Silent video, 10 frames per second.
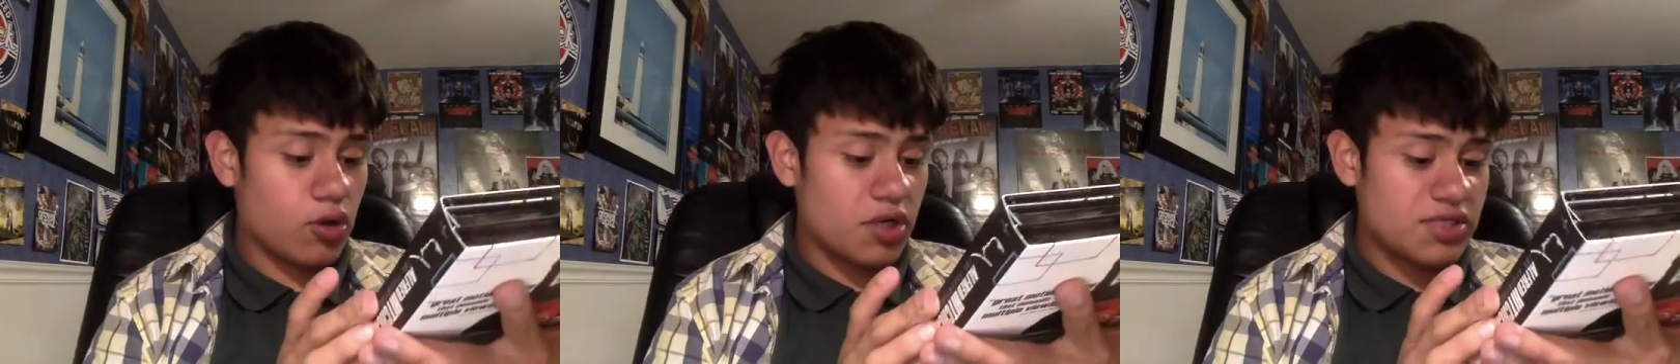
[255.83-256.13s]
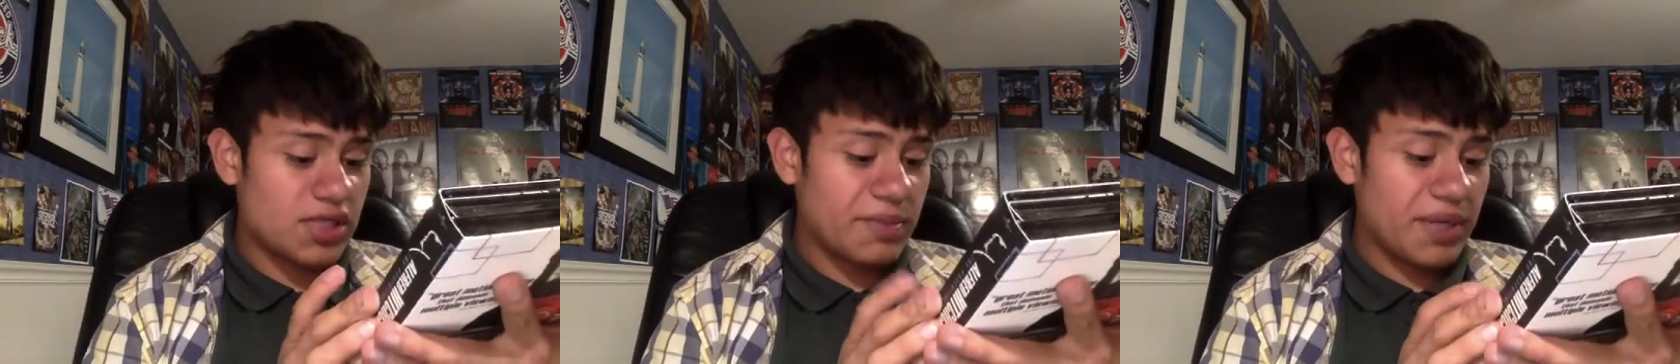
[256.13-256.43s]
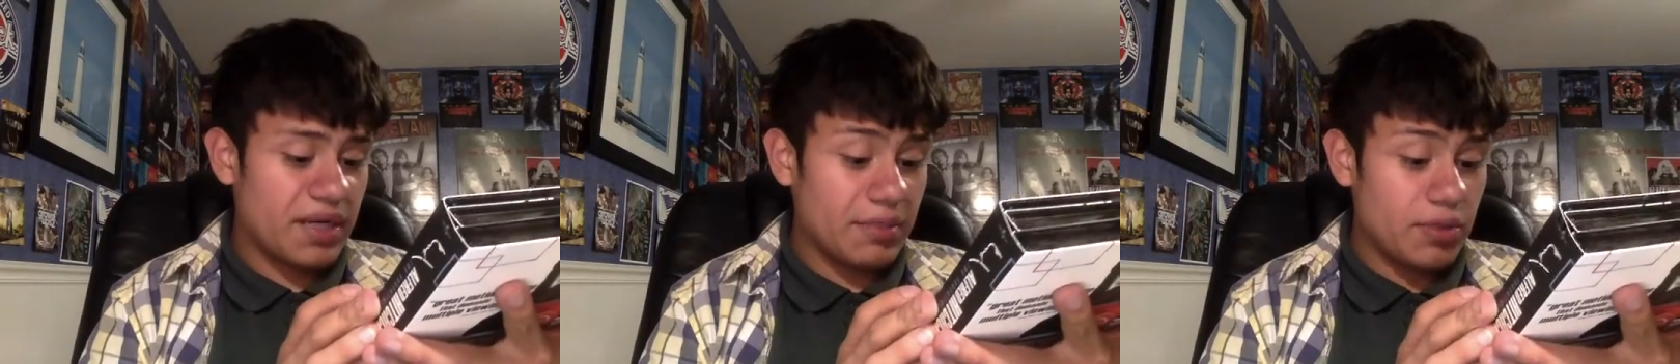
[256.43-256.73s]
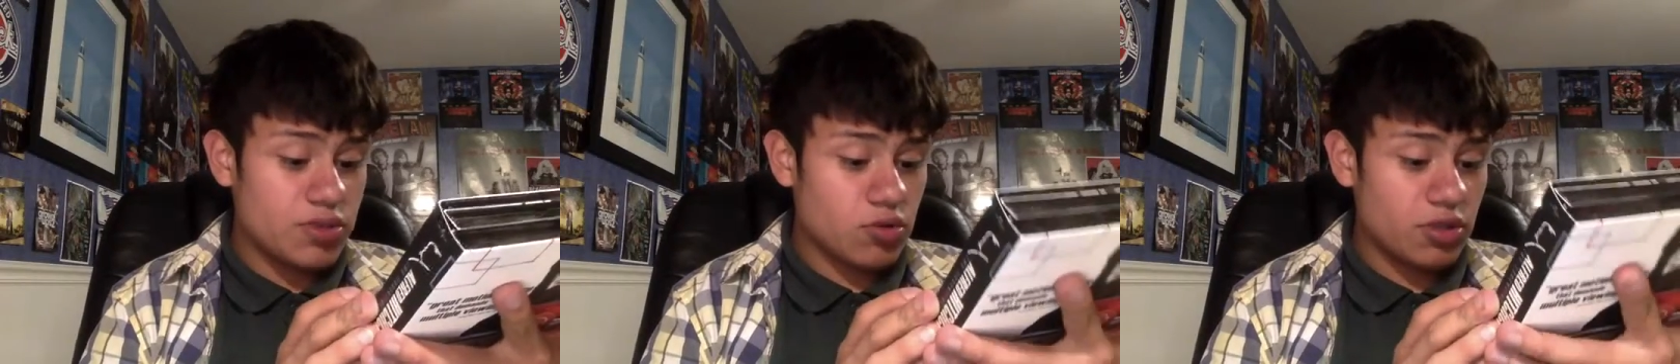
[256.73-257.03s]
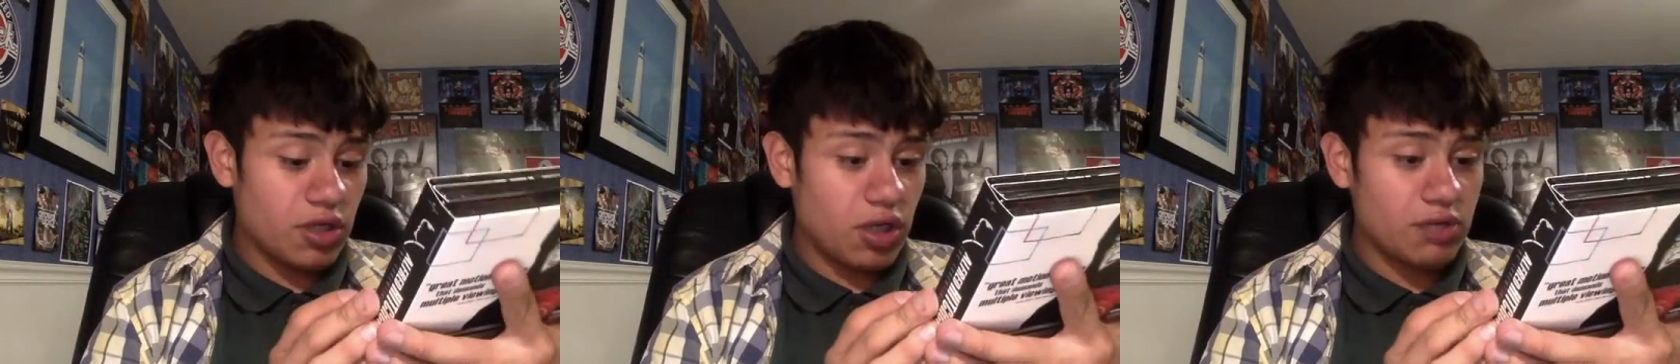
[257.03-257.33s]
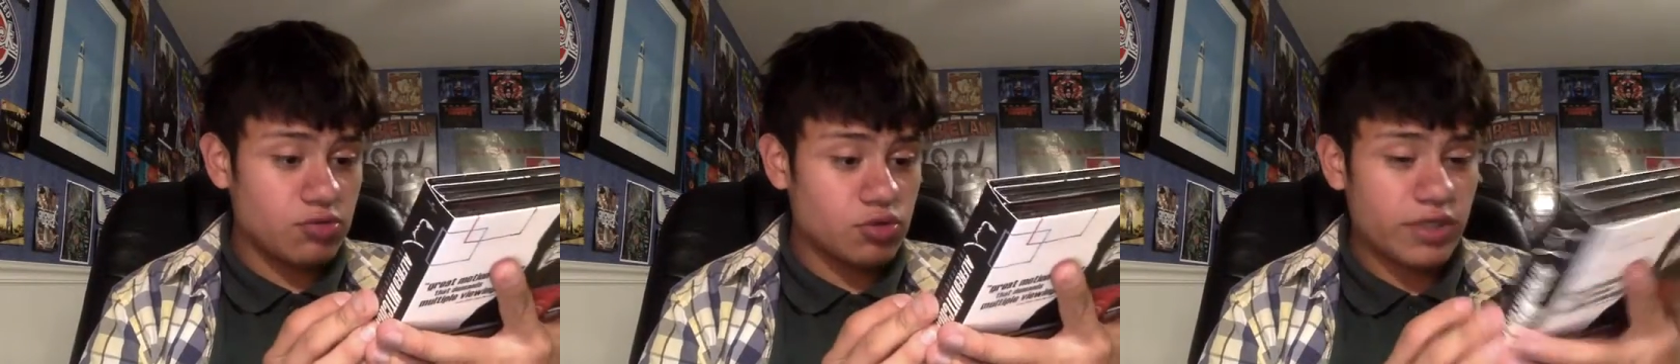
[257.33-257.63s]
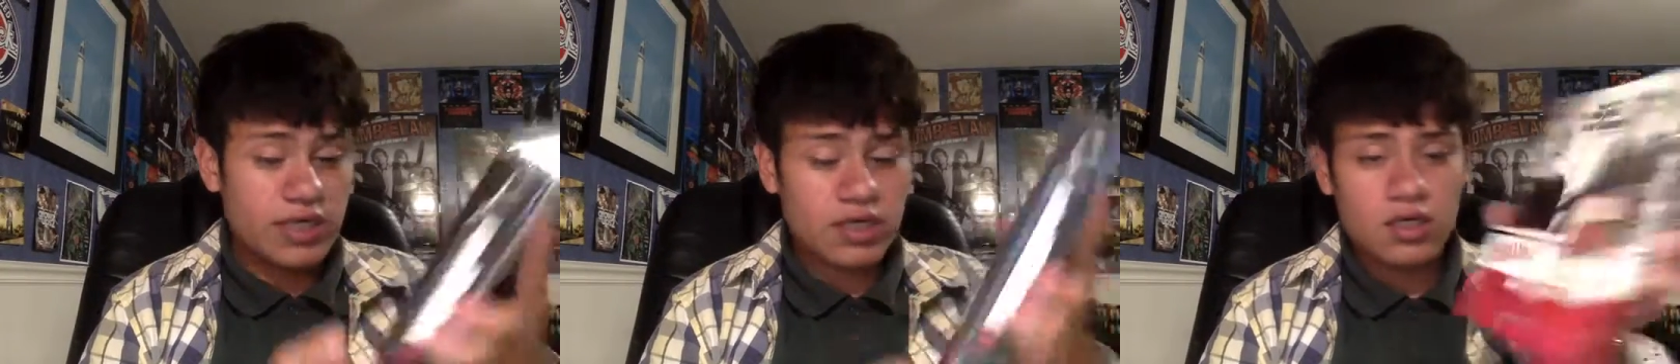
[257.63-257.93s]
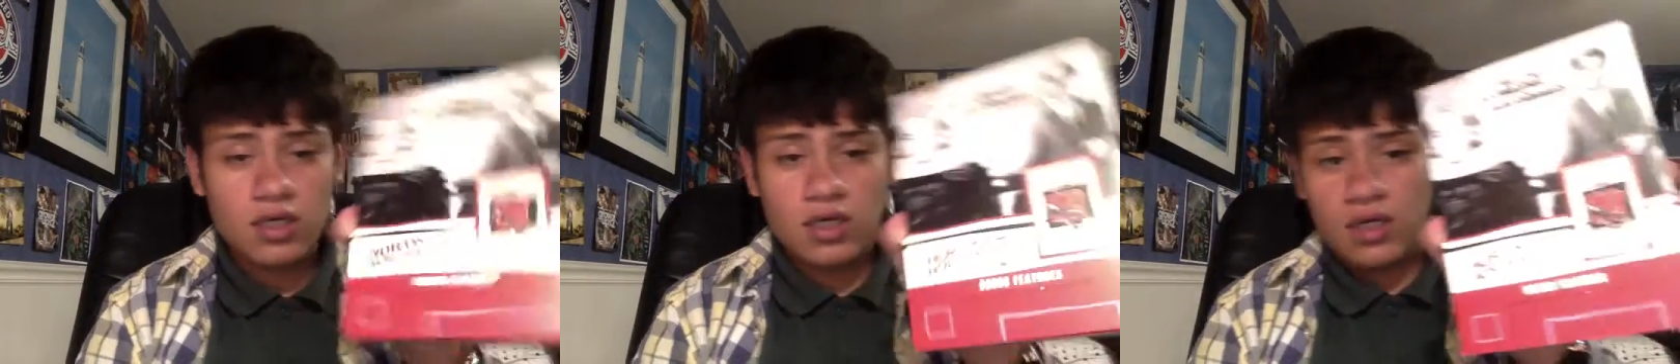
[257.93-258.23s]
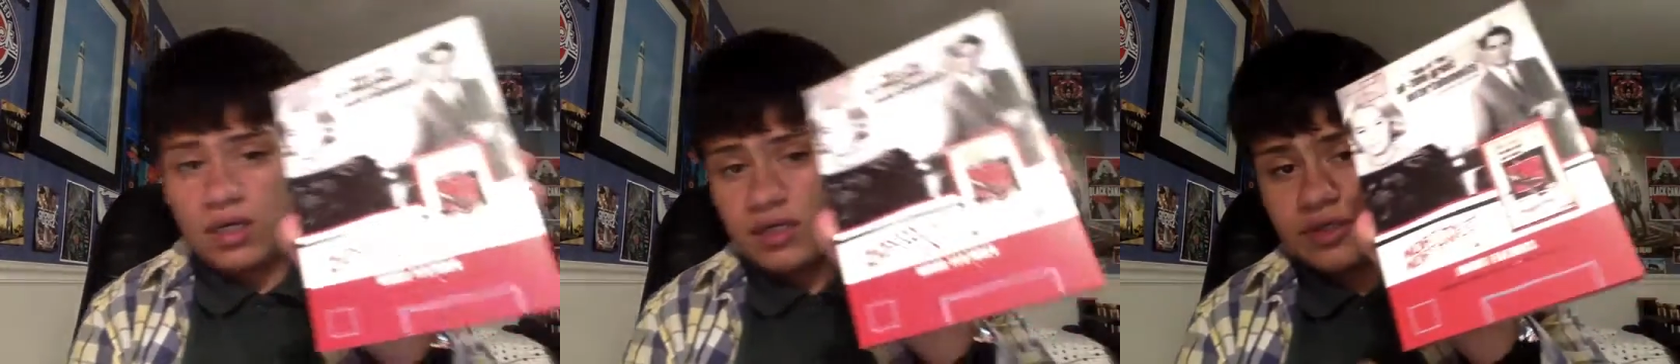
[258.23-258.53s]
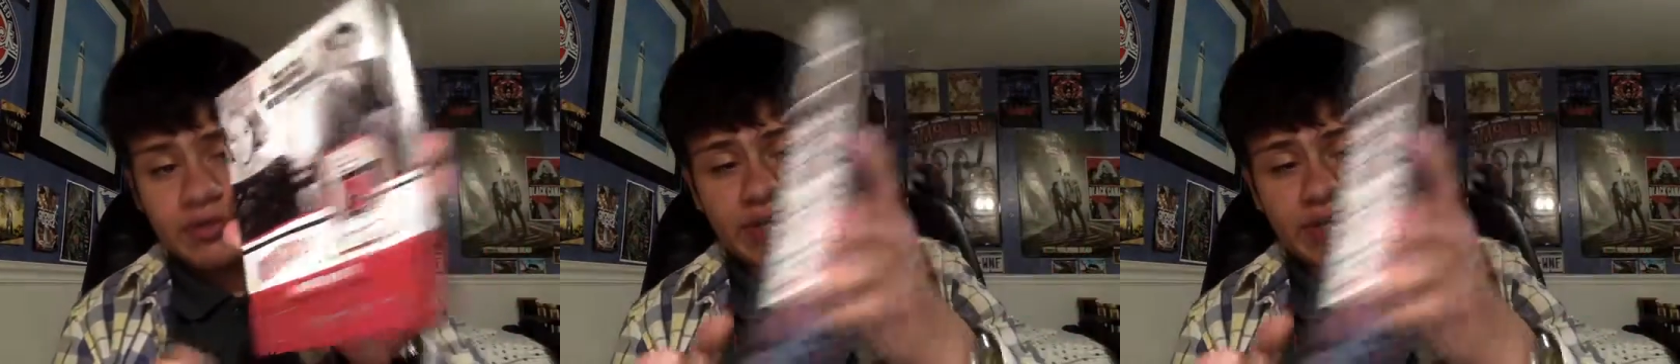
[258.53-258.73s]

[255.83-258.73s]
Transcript: Ernest Lehman and musical and audio track. Here